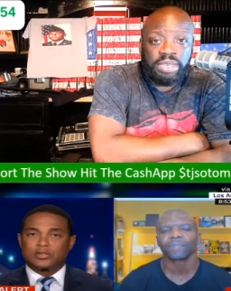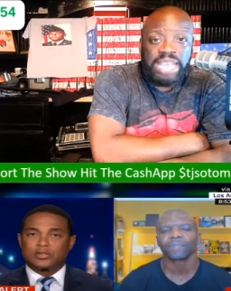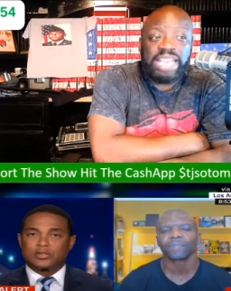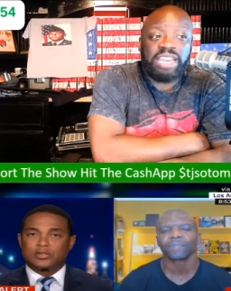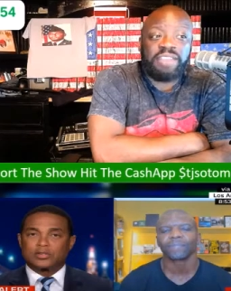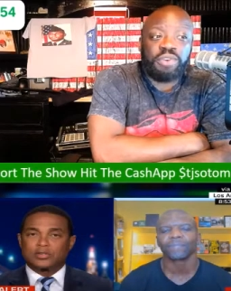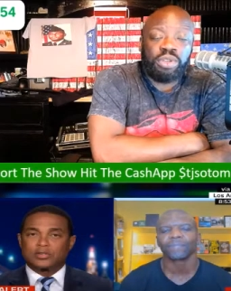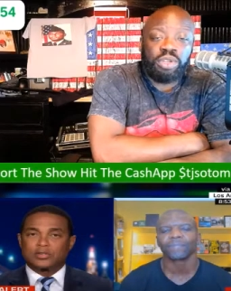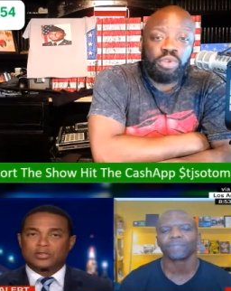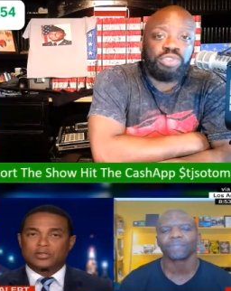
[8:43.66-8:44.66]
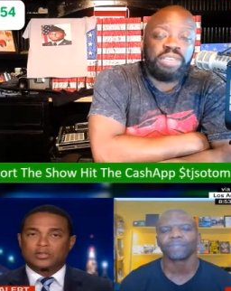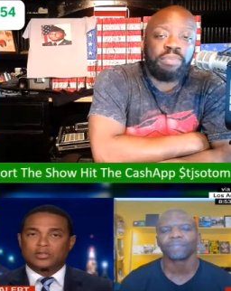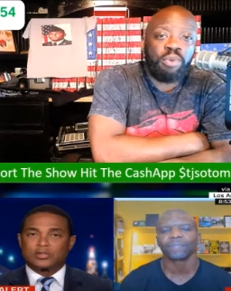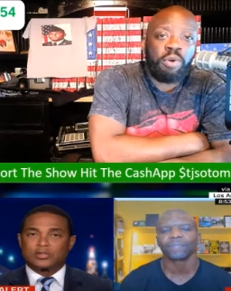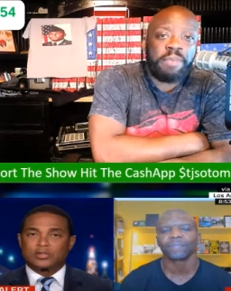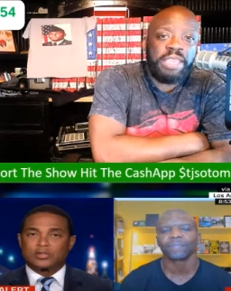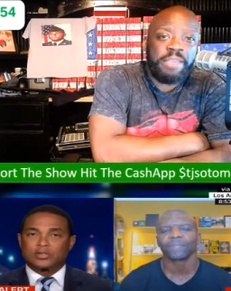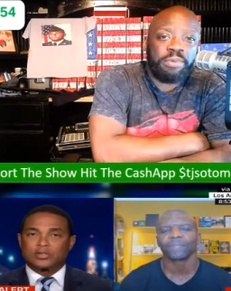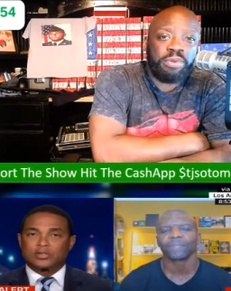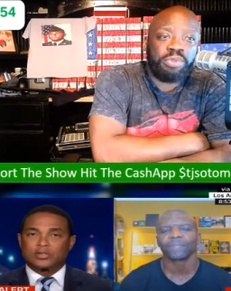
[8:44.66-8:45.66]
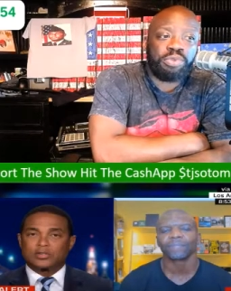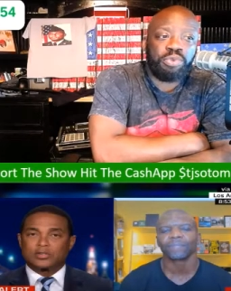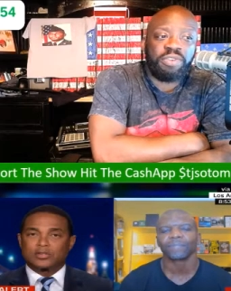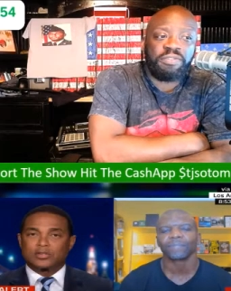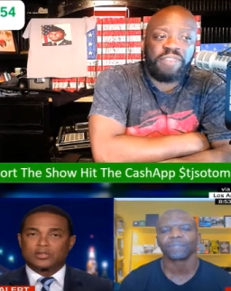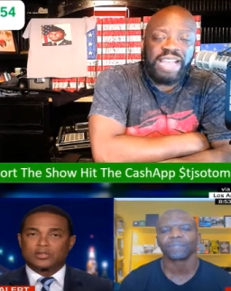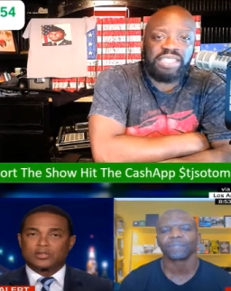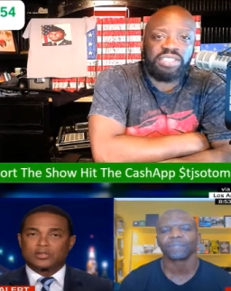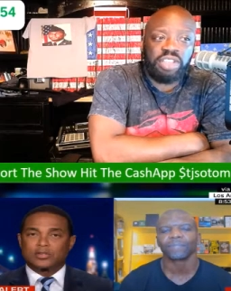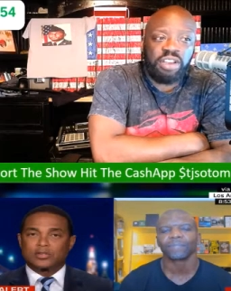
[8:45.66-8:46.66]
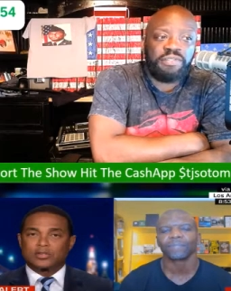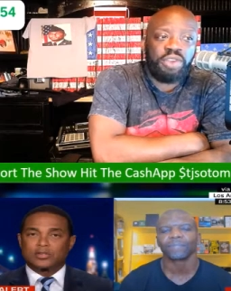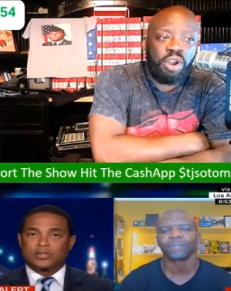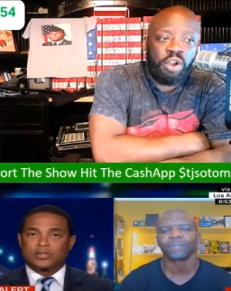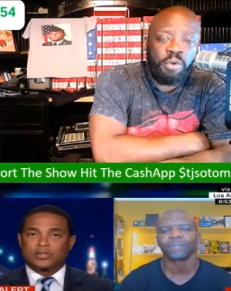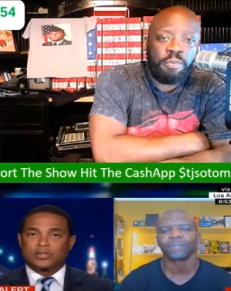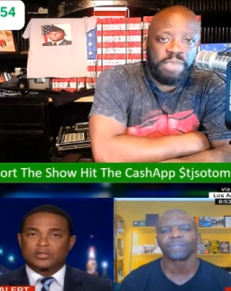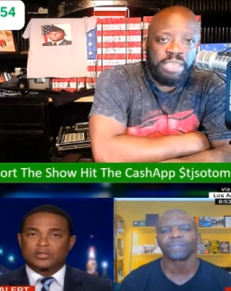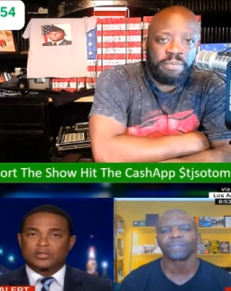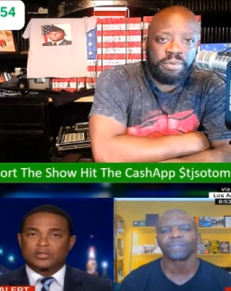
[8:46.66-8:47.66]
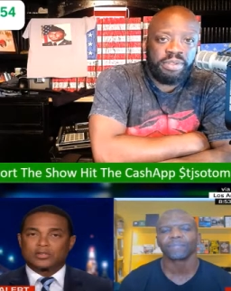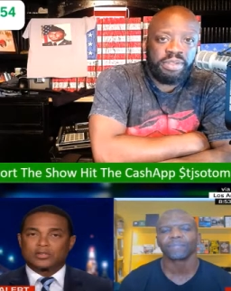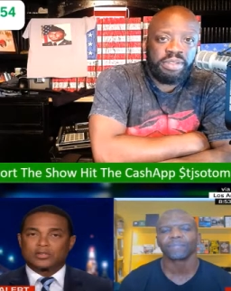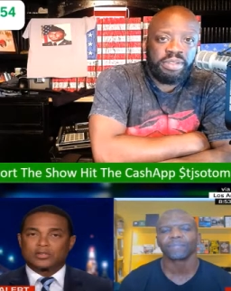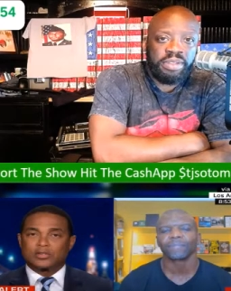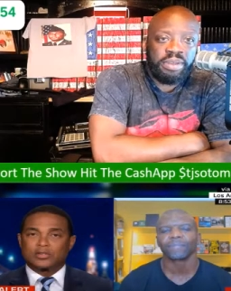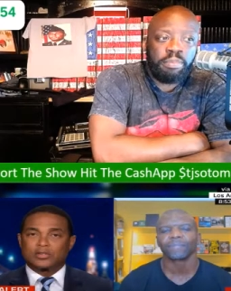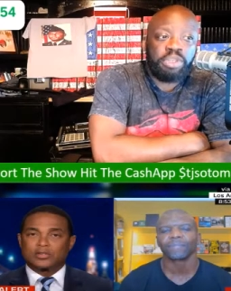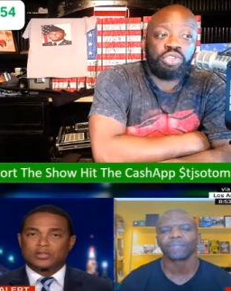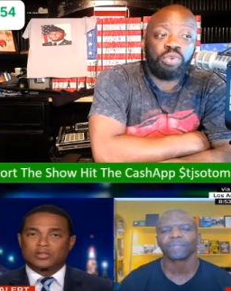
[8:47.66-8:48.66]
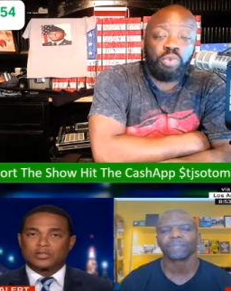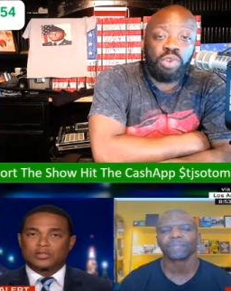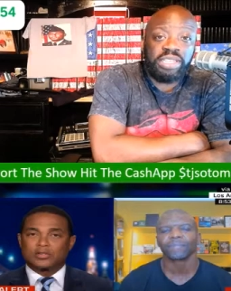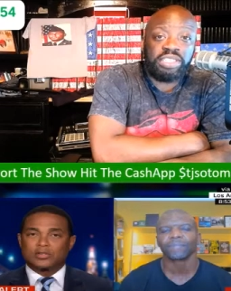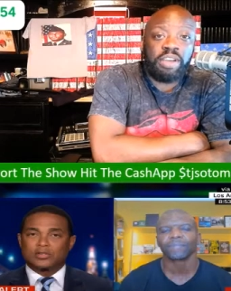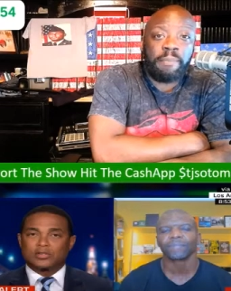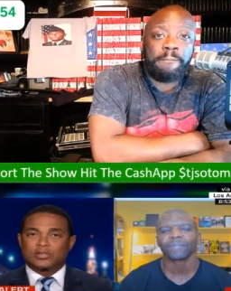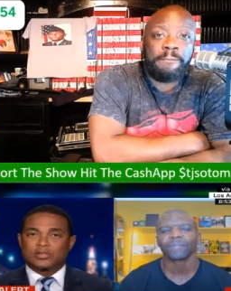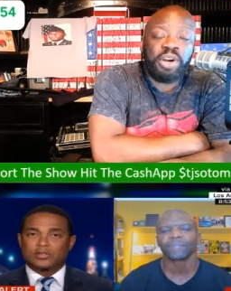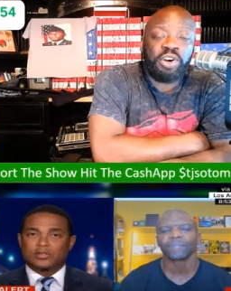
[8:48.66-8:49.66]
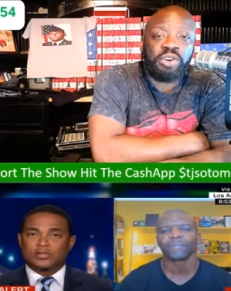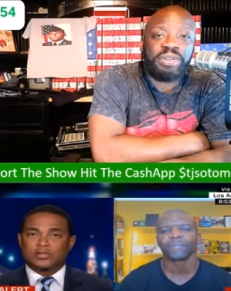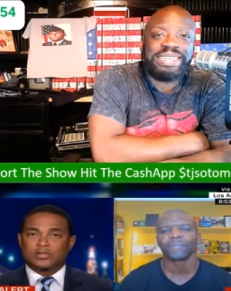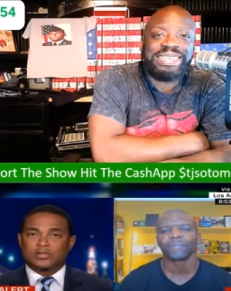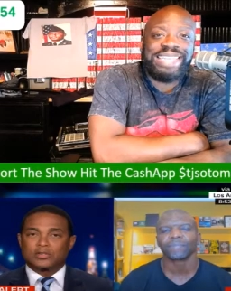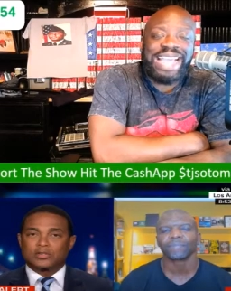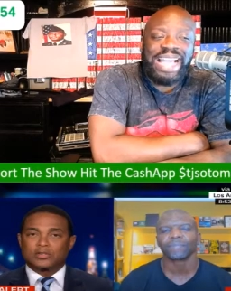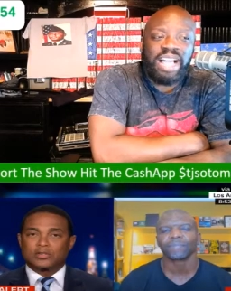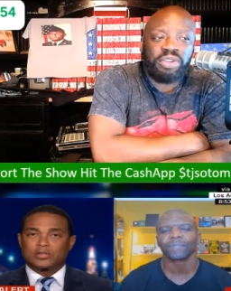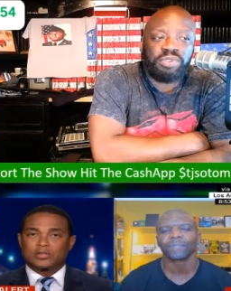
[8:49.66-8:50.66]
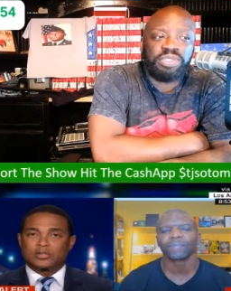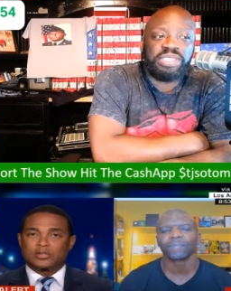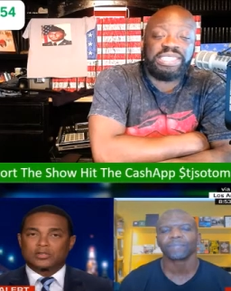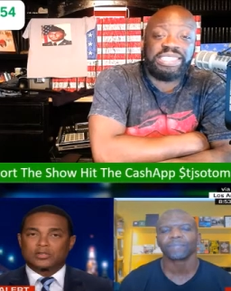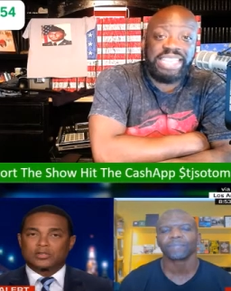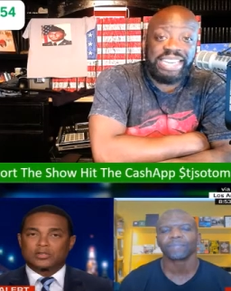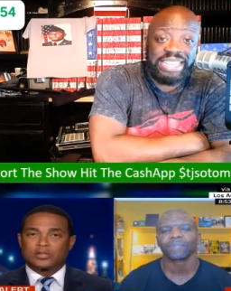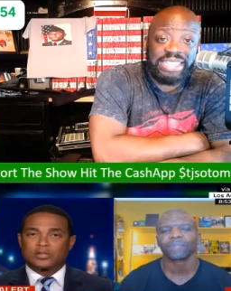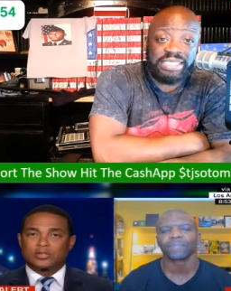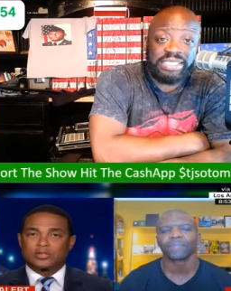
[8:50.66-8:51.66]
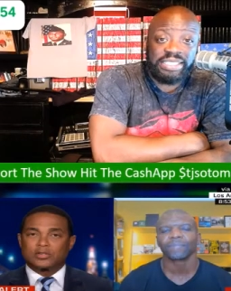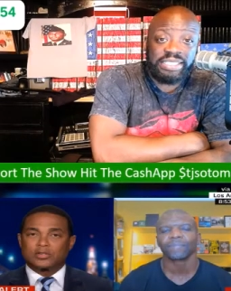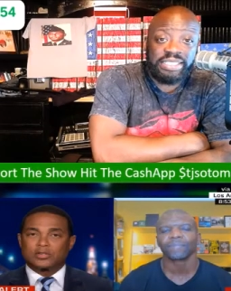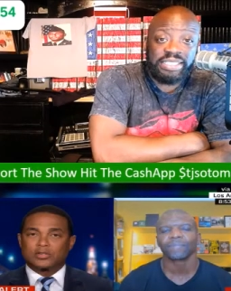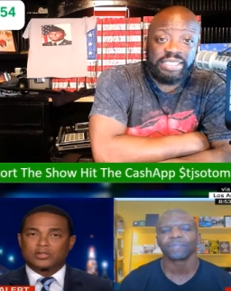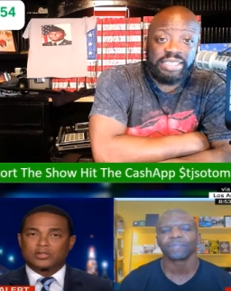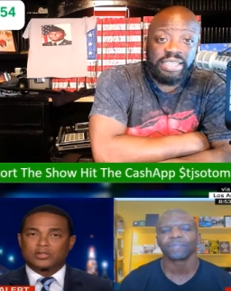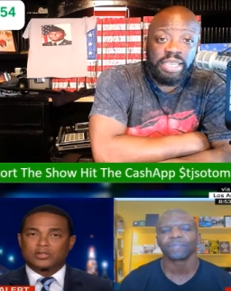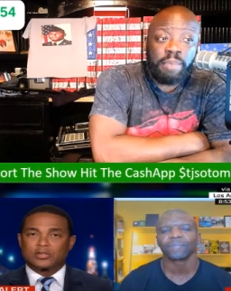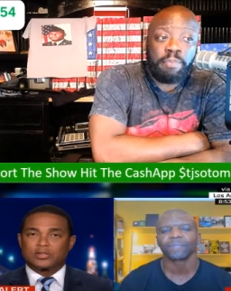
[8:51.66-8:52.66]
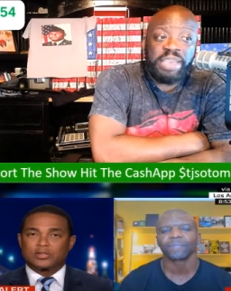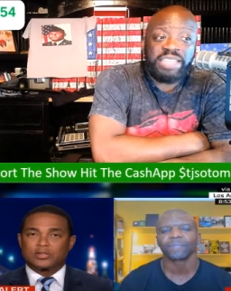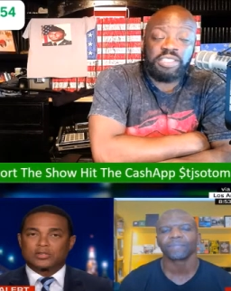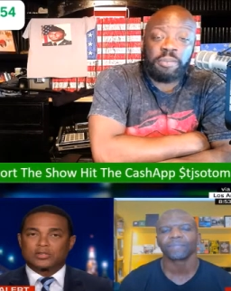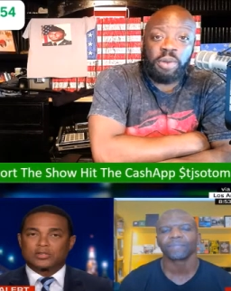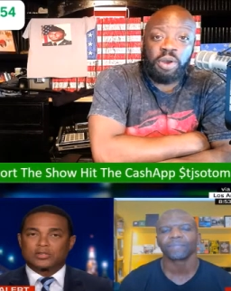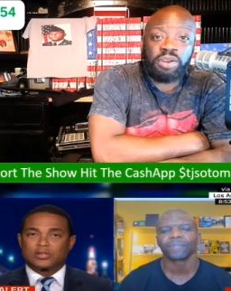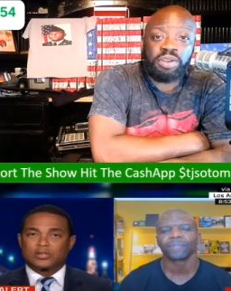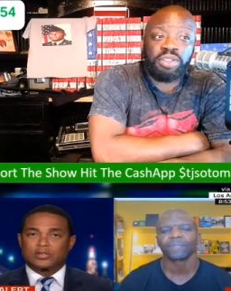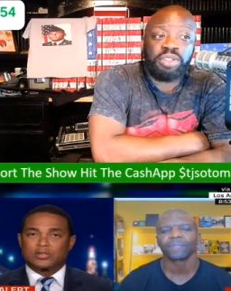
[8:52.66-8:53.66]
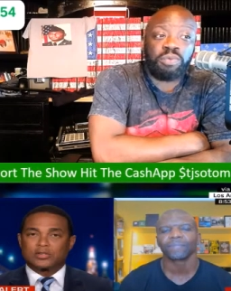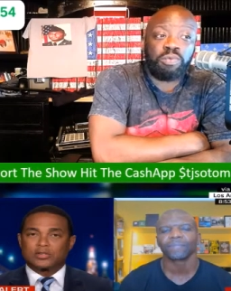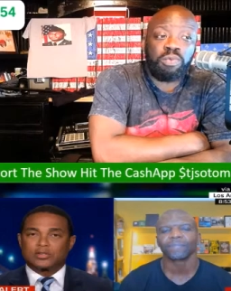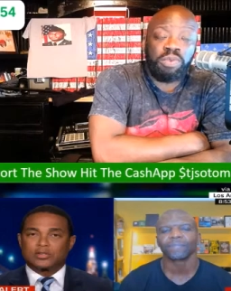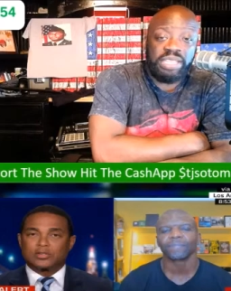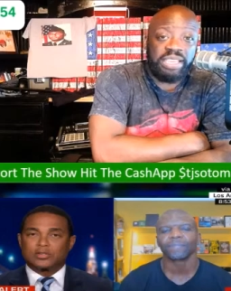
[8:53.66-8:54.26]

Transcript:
Speaker 1: And if you're losing more people through the violence of your own people, but you're willing to burn down cities based upon the